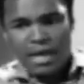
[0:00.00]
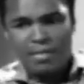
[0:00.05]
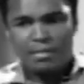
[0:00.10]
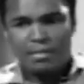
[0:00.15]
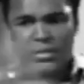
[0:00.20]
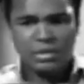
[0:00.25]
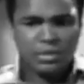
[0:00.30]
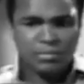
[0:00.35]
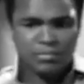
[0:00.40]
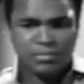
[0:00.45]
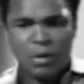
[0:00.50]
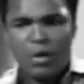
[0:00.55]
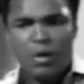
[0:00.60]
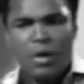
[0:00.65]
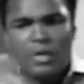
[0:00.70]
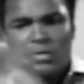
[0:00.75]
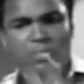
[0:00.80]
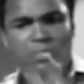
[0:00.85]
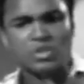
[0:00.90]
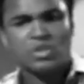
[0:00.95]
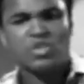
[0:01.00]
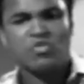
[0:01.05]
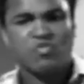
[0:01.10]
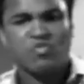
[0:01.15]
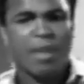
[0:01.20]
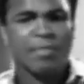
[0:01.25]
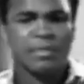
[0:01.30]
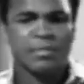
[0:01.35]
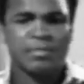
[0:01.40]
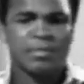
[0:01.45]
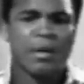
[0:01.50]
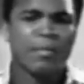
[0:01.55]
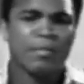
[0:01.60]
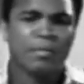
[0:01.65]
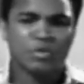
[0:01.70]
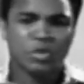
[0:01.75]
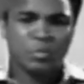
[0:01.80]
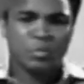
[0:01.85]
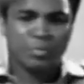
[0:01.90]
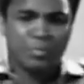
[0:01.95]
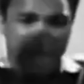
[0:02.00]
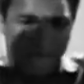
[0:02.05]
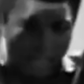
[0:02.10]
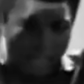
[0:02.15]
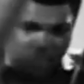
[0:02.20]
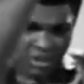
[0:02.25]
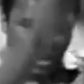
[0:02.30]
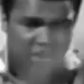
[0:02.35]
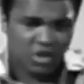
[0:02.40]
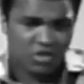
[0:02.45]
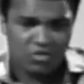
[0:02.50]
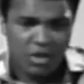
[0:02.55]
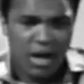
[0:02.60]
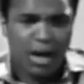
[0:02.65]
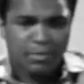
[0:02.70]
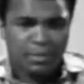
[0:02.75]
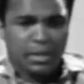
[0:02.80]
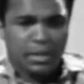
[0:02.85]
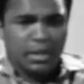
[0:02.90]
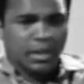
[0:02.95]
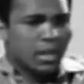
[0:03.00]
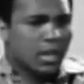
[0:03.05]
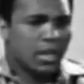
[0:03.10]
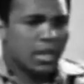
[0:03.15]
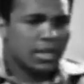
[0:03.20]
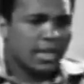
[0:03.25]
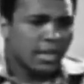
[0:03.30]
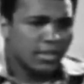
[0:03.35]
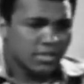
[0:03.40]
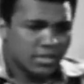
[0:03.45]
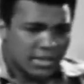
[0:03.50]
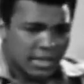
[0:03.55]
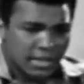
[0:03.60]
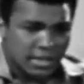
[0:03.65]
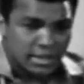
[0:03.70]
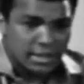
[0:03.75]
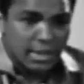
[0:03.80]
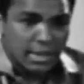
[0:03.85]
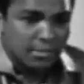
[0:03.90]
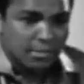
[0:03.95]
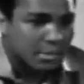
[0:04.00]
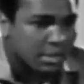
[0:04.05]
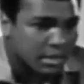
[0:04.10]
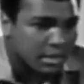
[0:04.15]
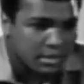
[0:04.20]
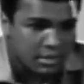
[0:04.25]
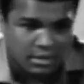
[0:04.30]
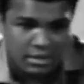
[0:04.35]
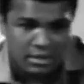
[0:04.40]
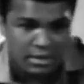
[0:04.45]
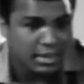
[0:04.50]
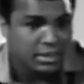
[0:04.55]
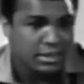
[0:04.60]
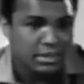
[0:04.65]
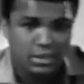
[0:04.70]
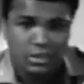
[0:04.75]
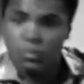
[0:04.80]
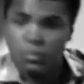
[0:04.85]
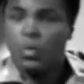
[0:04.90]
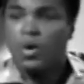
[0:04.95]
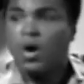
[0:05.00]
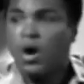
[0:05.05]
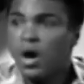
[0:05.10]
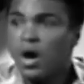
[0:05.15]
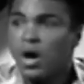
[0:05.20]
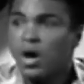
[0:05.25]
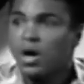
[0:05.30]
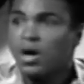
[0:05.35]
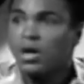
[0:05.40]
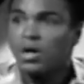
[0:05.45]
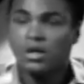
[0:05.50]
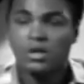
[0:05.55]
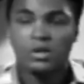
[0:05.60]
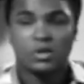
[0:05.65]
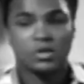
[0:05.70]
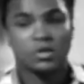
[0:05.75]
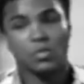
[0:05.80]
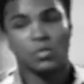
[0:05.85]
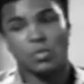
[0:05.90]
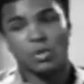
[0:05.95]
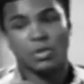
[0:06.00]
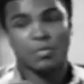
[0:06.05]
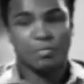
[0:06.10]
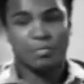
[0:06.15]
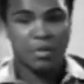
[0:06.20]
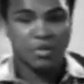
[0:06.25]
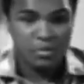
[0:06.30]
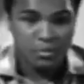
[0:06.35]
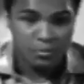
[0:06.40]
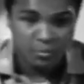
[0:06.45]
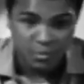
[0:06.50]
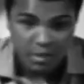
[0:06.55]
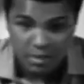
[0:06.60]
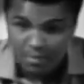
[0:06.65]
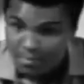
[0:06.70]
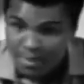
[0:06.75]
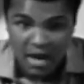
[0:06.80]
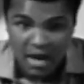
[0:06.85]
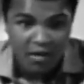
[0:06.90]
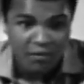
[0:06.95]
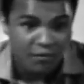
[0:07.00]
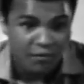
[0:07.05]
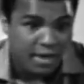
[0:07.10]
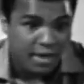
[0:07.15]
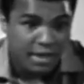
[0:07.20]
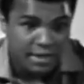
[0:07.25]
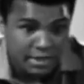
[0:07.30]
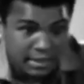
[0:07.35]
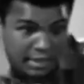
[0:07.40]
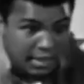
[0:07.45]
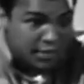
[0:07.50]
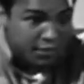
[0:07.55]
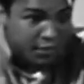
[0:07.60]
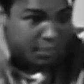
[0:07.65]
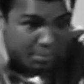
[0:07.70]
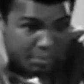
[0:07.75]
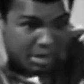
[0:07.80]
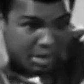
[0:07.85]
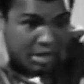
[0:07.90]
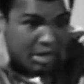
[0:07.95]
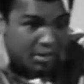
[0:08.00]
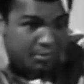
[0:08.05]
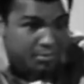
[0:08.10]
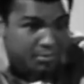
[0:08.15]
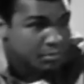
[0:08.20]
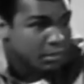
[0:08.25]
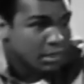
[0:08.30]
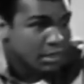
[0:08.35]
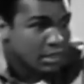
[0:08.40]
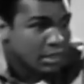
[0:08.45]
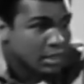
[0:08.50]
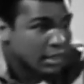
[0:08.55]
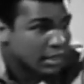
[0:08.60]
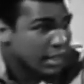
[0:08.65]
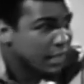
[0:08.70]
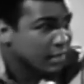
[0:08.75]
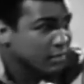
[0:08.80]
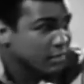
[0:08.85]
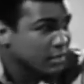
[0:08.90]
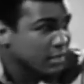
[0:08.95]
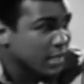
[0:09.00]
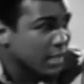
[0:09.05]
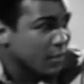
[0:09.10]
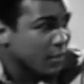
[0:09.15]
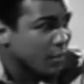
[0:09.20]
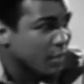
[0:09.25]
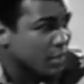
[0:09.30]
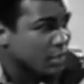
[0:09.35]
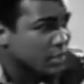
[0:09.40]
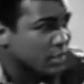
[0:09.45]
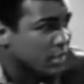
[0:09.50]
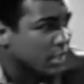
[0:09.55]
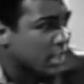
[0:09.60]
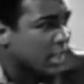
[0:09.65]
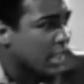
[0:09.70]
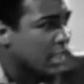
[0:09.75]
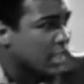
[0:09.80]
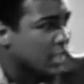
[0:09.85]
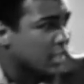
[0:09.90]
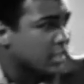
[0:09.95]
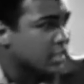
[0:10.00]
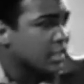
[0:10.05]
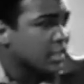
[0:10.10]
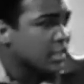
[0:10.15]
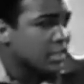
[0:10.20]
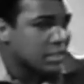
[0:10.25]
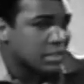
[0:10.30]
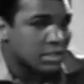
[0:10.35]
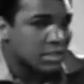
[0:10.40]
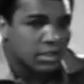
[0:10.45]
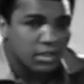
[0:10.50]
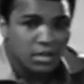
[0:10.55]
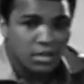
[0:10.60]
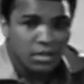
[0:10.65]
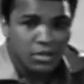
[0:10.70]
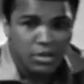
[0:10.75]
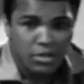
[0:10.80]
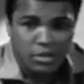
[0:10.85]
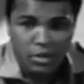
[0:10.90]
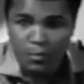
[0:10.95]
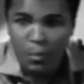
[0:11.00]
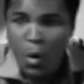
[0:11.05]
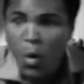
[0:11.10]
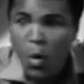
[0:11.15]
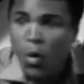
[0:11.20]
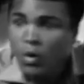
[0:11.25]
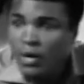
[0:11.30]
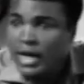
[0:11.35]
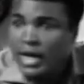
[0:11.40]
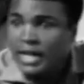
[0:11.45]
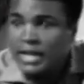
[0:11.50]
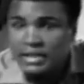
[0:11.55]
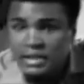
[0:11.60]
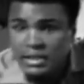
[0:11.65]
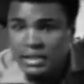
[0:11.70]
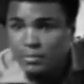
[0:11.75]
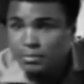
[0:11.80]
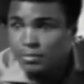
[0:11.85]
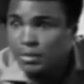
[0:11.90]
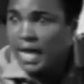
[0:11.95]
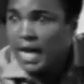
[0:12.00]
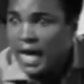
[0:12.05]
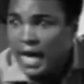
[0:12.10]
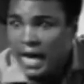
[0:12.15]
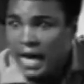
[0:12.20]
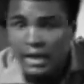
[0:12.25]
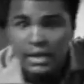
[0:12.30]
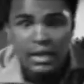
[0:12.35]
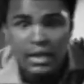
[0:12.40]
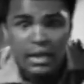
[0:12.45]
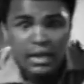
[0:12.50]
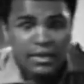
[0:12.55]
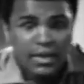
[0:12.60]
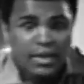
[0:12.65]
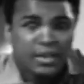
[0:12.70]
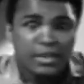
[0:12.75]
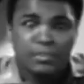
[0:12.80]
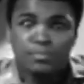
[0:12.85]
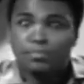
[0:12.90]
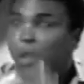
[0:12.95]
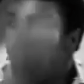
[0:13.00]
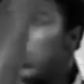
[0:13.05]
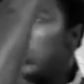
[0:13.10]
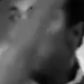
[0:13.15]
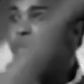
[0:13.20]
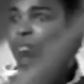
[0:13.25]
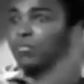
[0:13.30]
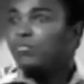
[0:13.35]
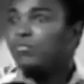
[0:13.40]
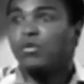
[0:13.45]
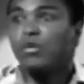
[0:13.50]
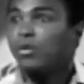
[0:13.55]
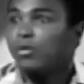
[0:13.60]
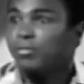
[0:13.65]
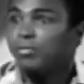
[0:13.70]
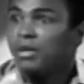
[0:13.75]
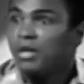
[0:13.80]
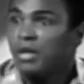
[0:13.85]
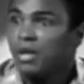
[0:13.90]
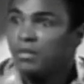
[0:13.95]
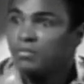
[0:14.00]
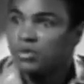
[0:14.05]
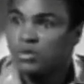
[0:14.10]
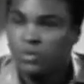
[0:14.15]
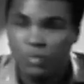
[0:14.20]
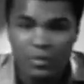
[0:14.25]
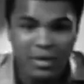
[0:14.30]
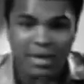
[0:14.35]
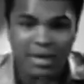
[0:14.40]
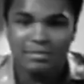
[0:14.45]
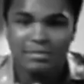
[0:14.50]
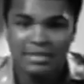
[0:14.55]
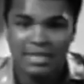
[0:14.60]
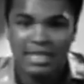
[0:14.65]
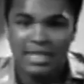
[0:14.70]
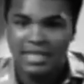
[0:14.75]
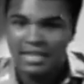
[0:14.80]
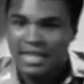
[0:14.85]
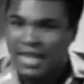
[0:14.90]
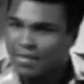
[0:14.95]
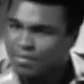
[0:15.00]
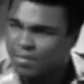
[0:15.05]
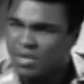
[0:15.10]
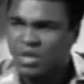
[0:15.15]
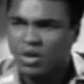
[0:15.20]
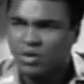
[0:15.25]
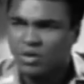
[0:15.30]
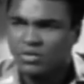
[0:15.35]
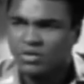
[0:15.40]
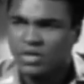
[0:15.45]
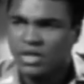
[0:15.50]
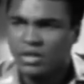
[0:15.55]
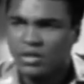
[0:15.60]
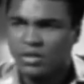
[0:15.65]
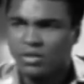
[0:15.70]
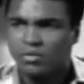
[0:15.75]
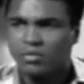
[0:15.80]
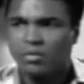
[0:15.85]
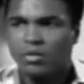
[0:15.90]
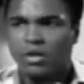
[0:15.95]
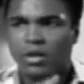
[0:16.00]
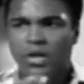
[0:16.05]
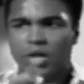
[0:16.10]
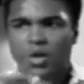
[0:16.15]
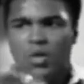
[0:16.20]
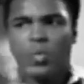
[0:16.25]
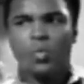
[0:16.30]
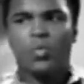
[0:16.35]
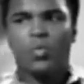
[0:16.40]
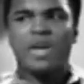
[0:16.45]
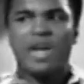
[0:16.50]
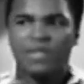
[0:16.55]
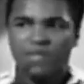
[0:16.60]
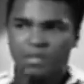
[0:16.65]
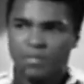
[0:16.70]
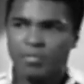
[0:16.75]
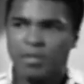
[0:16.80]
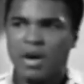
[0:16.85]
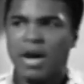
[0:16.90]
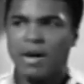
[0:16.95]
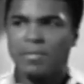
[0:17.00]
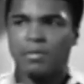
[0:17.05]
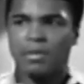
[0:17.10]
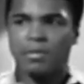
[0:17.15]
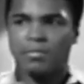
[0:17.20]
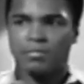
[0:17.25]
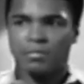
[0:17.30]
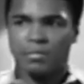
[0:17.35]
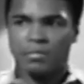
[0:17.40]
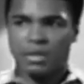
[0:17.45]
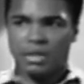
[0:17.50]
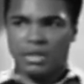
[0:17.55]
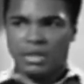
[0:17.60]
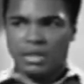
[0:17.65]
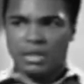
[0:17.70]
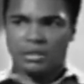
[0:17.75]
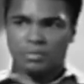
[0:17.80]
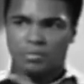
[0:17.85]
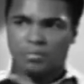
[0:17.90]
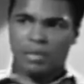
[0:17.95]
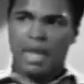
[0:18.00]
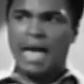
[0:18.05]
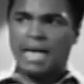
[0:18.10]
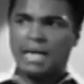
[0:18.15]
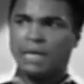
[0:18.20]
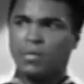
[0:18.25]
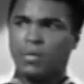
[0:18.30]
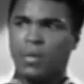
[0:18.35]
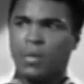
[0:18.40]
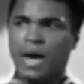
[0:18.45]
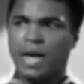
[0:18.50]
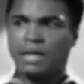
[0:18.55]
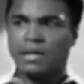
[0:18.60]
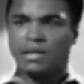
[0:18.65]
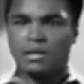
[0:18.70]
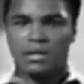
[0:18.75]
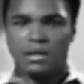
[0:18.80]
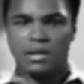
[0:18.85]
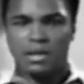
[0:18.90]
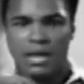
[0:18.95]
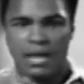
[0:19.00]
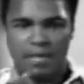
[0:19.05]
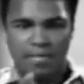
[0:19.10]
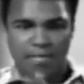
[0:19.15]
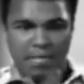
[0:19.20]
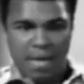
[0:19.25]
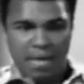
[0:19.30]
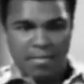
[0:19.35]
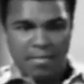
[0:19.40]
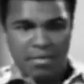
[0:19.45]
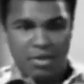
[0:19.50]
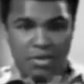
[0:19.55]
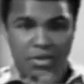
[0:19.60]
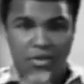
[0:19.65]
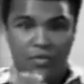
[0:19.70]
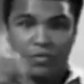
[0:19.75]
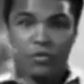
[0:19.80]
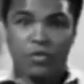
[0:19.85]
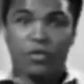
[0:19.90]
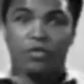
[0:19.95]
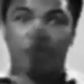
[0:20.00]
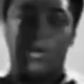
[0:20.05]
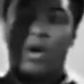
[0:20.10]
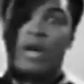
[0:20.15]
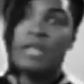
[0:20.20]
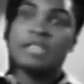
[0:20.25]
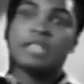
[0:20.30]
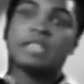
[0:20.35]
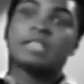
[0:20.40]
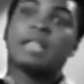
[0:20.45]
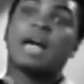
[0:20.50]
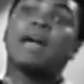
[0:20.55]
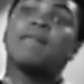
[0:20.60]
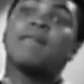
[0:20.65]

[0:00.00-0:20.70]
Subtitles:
Babies, boys, when she dropped the bomb on Japan, she dropped it. They don't say some innocent, they just said war. So when a person in Belfast leave a bomb, they don't say, well, there's a kid that's innocent in here. There's an old lady, she's blind. They just, boom, throw the bomb. So what I'm saying, not because they do, we have a problem. It's black and white. And maybe there's a few voices,